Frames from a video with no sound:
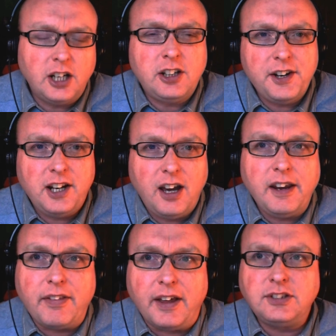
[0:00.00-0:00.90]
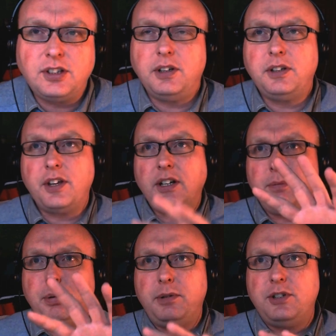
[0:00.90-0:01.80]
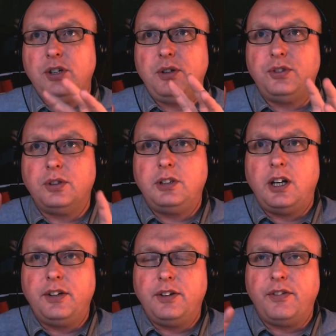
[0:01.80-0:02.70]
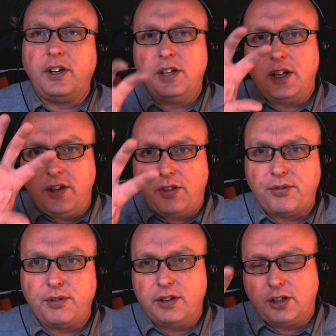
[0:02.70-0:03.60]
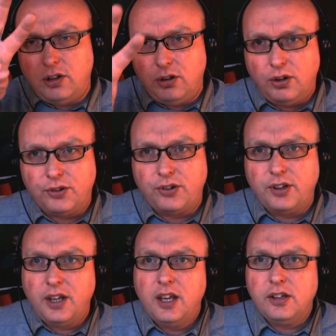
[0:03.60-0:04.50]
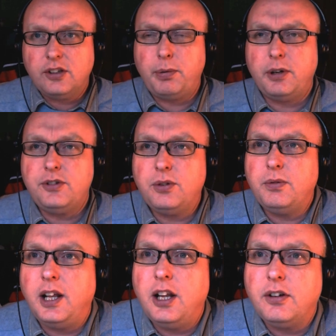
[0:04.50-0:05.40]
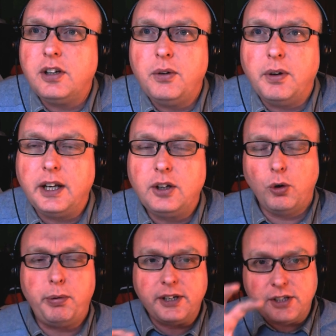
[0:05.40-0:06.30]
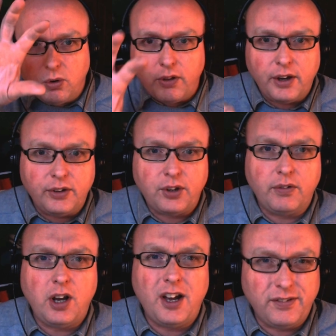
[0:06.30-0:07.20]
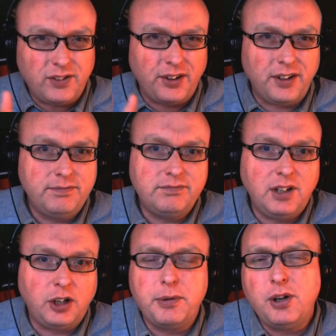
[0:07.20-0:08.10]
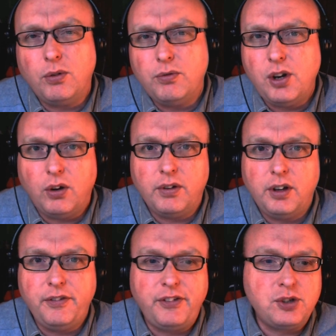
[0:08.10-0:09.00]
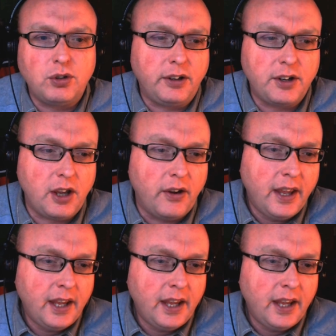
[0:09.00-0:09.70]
I kind of like that, so I'd think I'd probably do some kind of and the claws. So I'll probably do a logo incorporating all those. So I've kind of got a logo, but not an official logo. No.